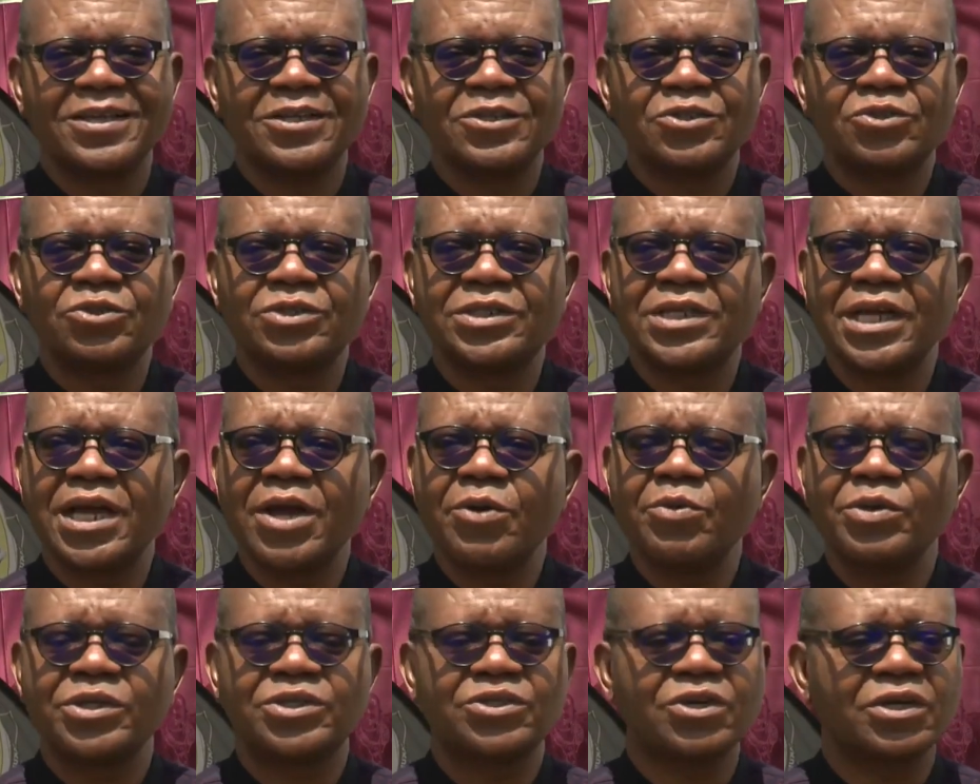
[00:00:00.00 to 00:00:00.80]
Today
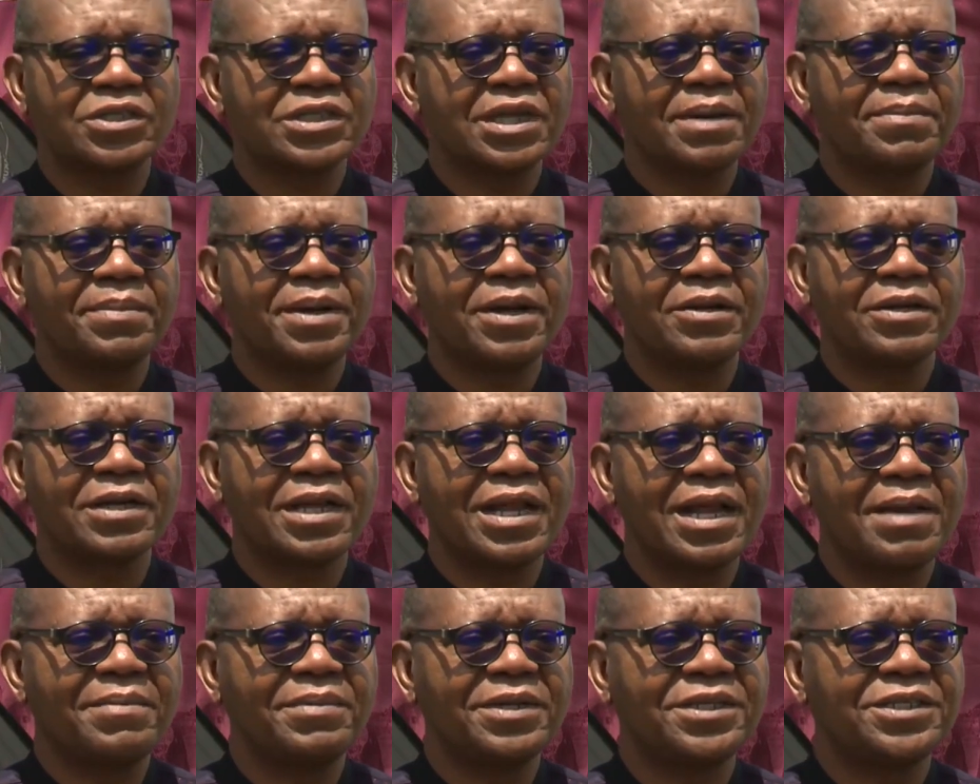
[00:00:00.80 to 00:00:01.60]
we talked about
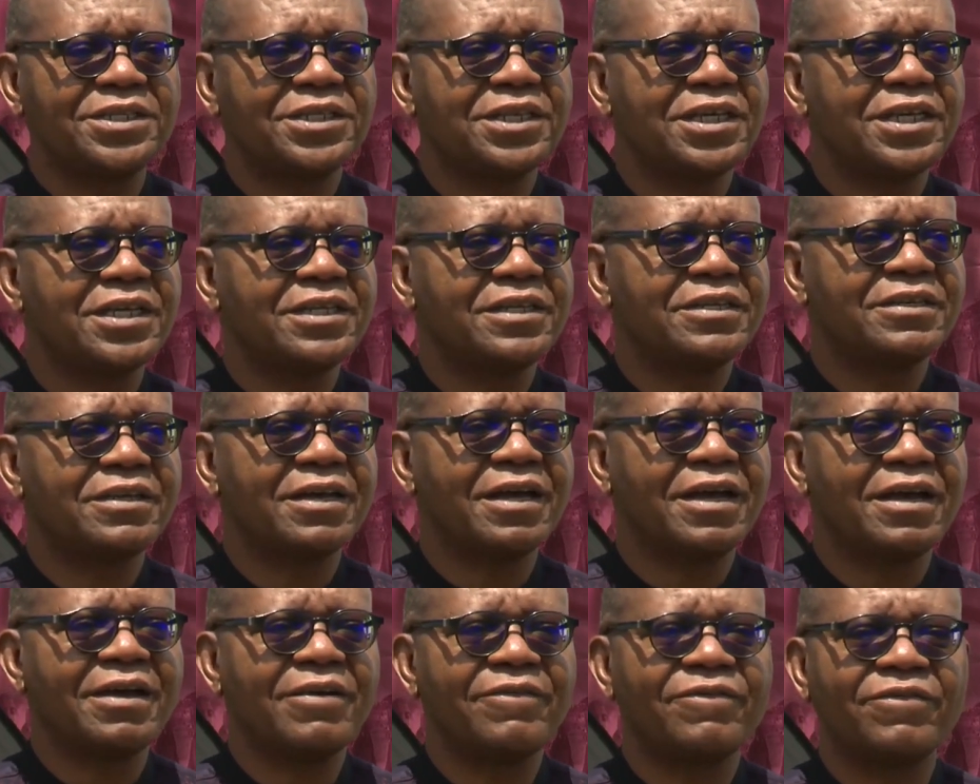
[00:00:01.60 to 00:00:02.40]
climate change
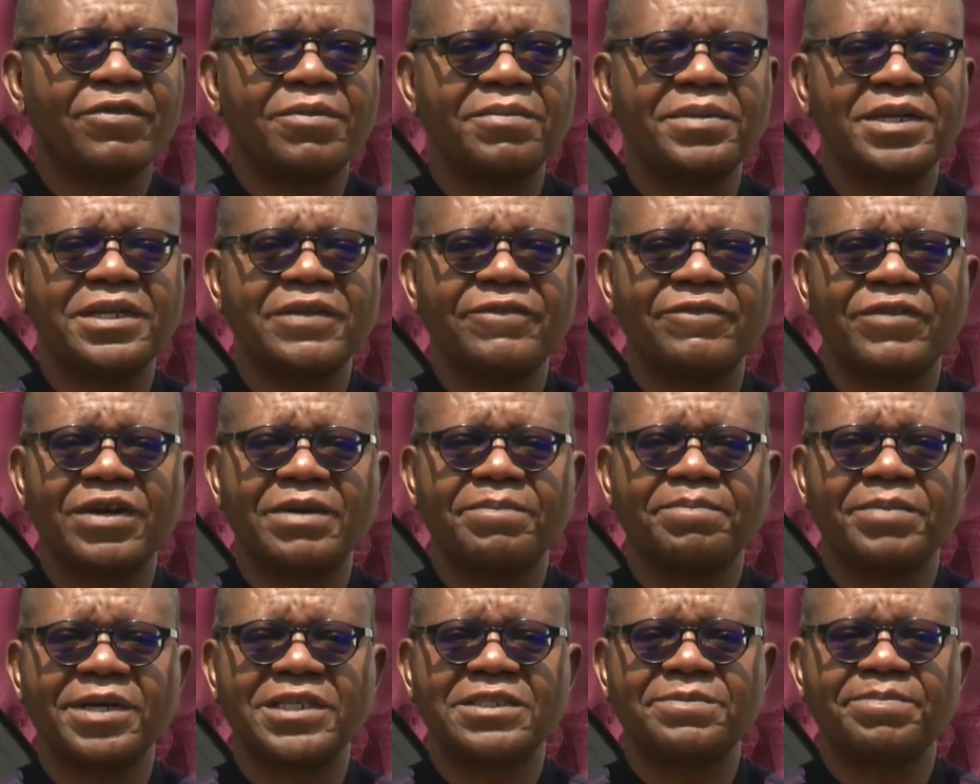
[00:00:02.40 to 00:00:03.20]
from a
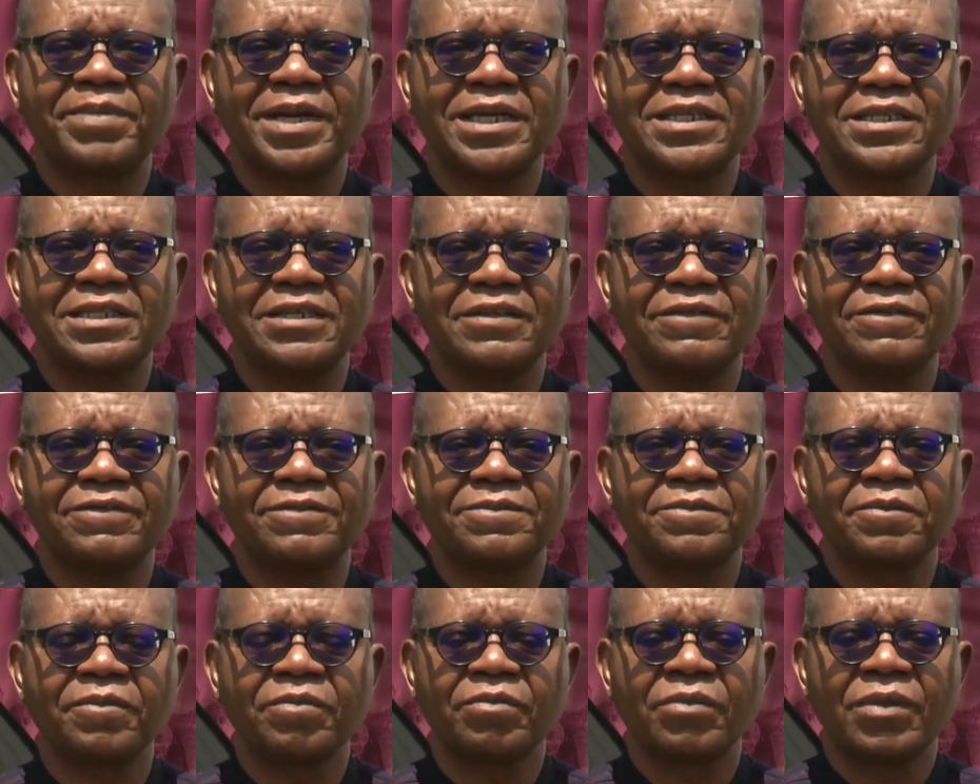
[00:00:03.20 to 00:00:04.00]
different perspective.
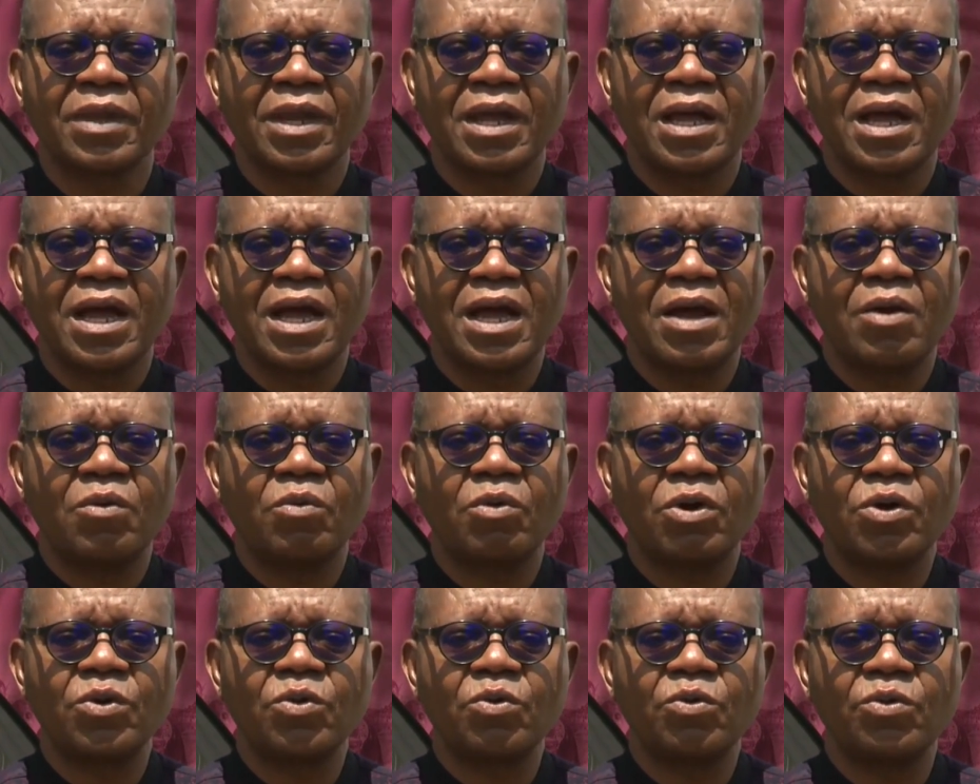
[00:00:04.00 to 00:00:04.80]

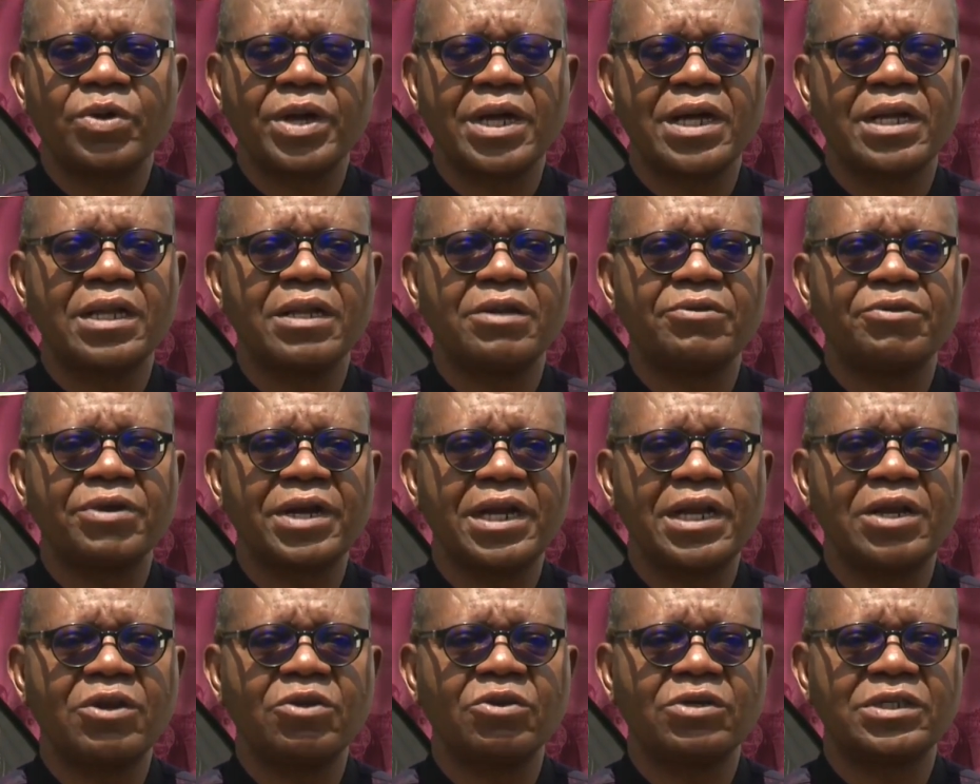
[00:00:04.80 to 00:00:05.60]
What we
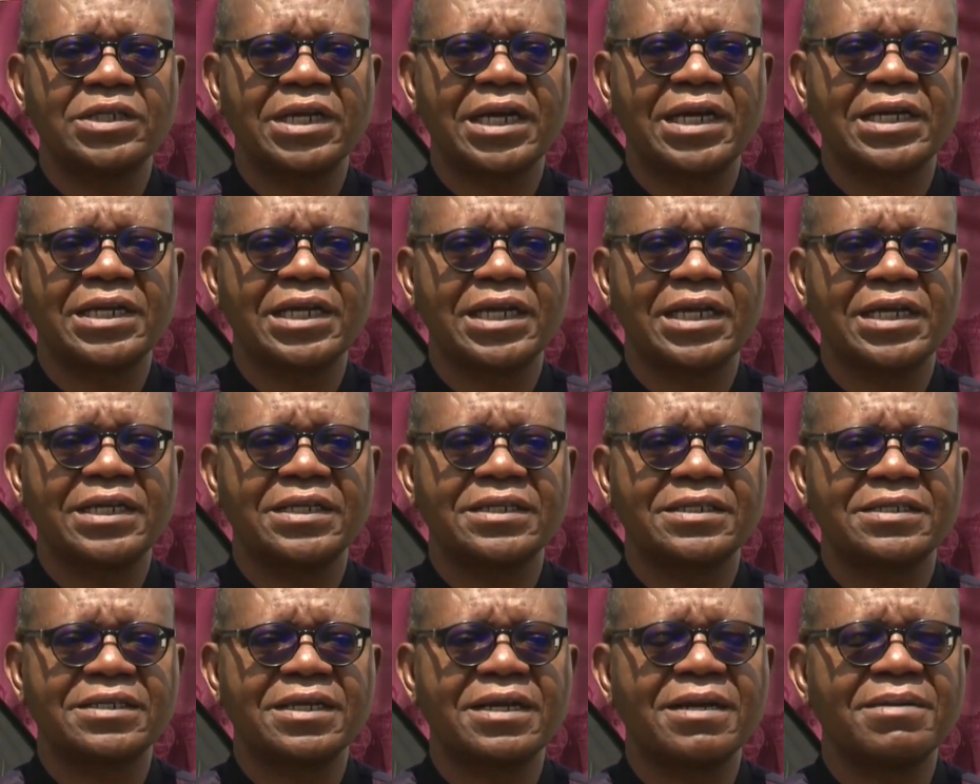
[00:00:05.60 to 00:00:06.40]
really looked at
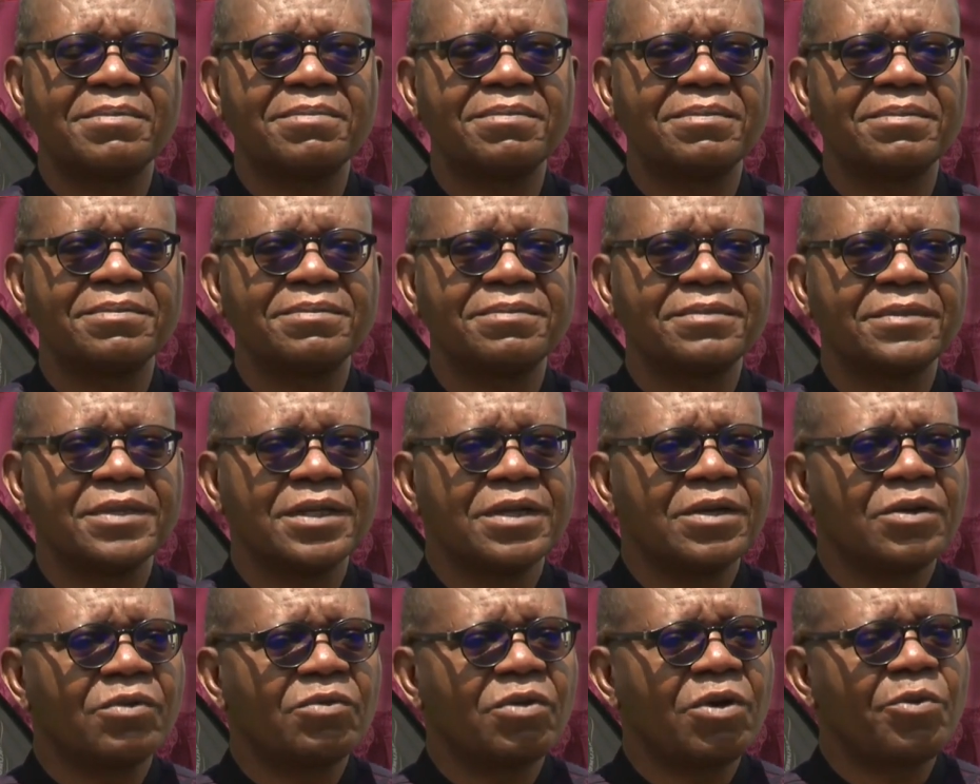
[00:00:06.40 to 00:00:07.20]
is
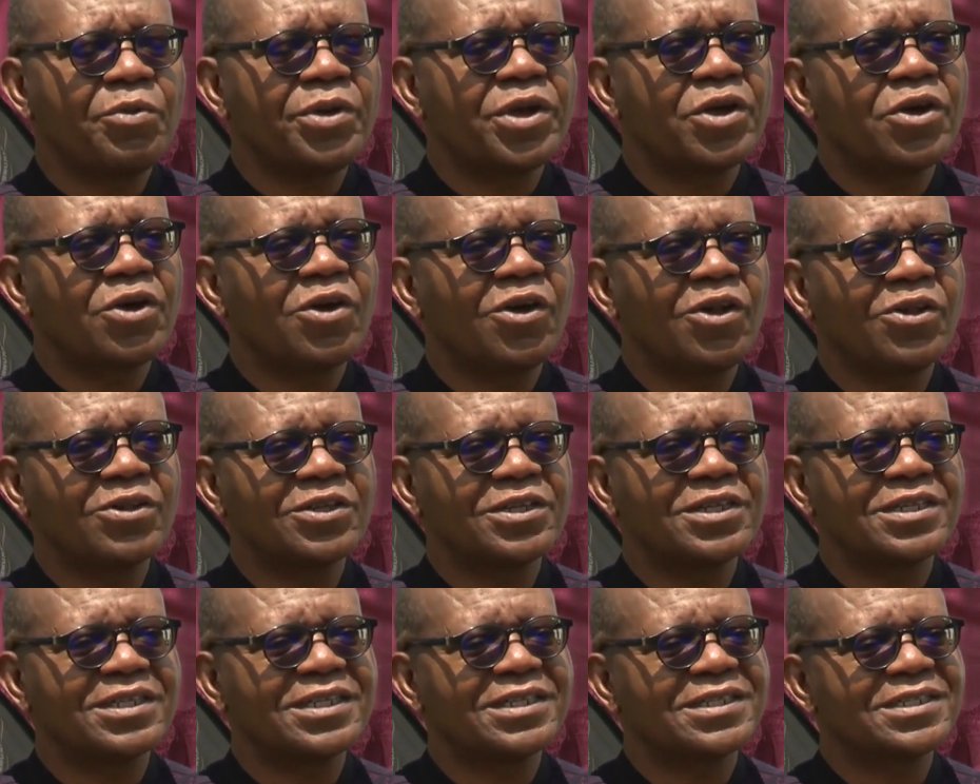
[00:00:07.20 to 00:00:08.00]
what we call
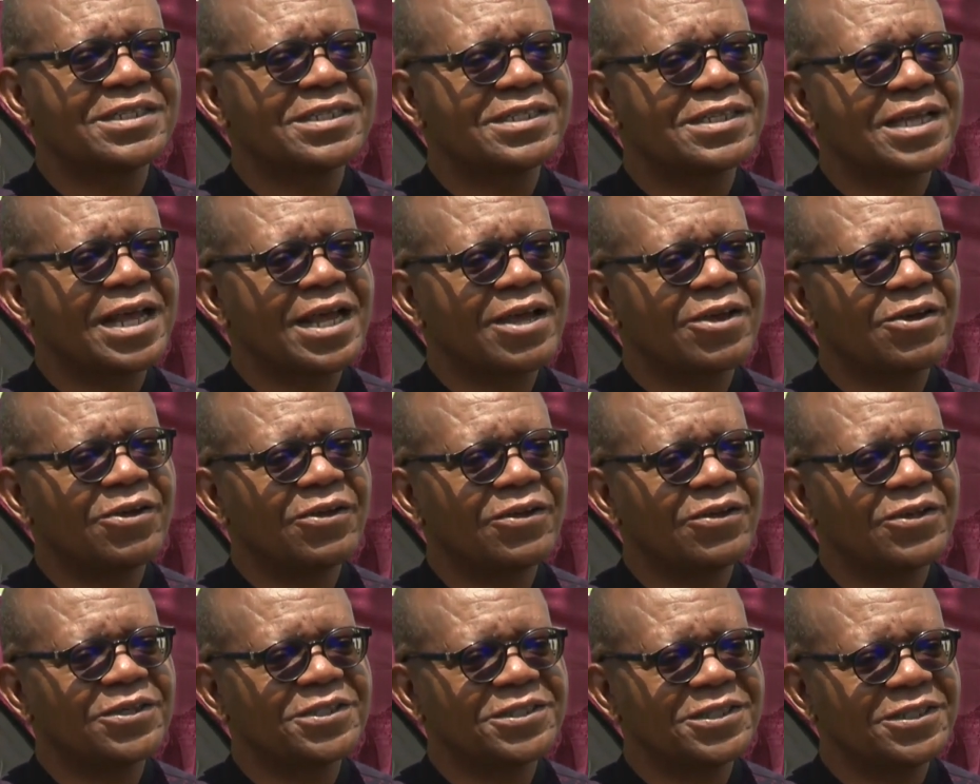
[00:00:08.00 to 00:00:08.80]
the
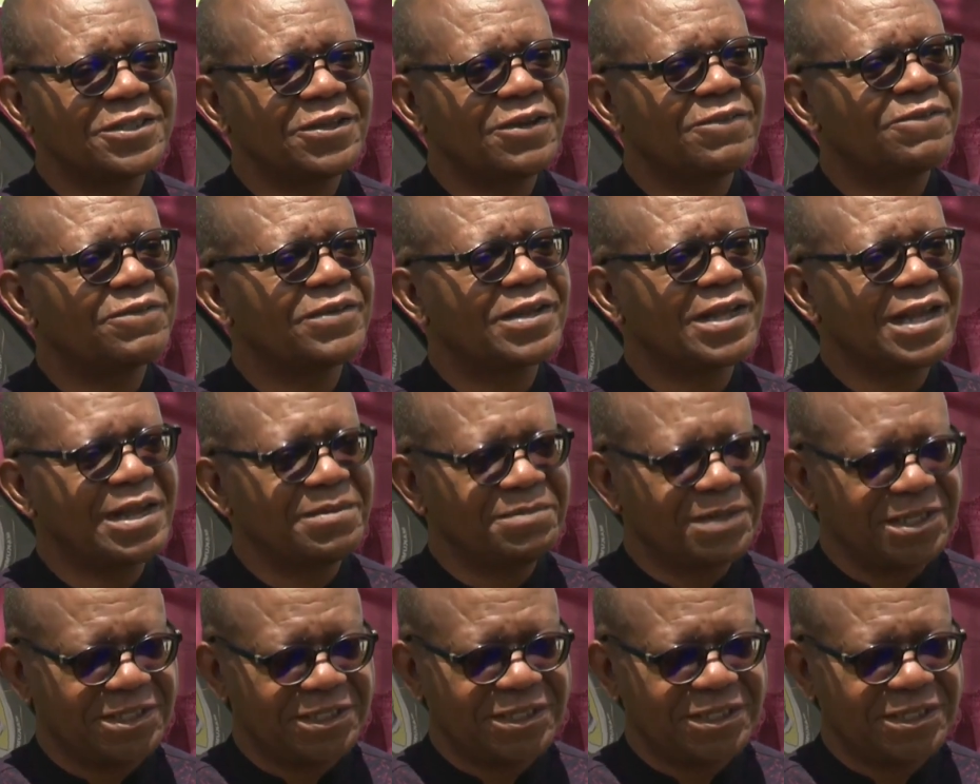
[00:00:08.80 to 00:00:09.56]
psychology of climate